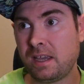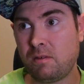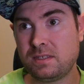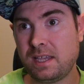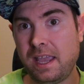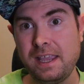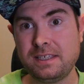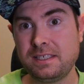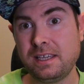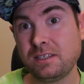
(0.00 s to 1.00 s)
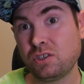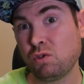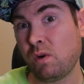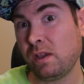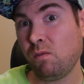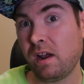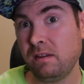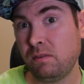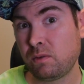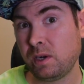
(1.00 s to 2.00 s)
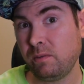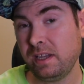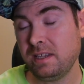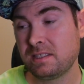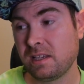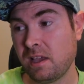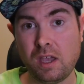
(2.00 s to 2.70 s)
I would say 18 to 21, three weeks.